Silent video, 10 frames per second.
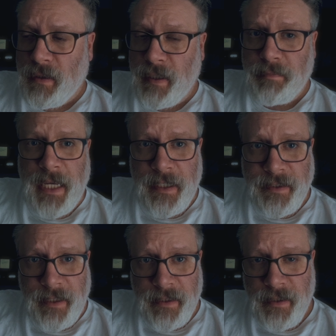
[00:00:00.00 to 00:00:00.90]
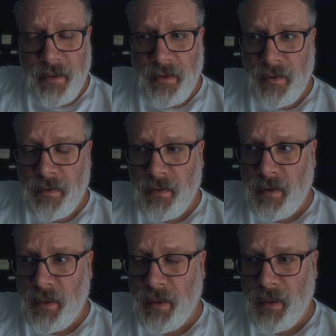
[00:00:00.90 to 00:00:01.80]
did manage to get to
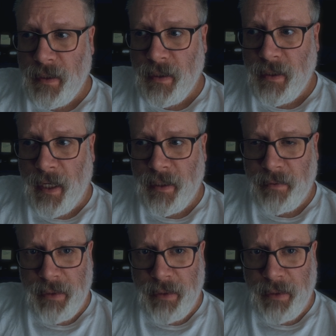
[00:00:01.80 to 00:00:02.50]
Canyon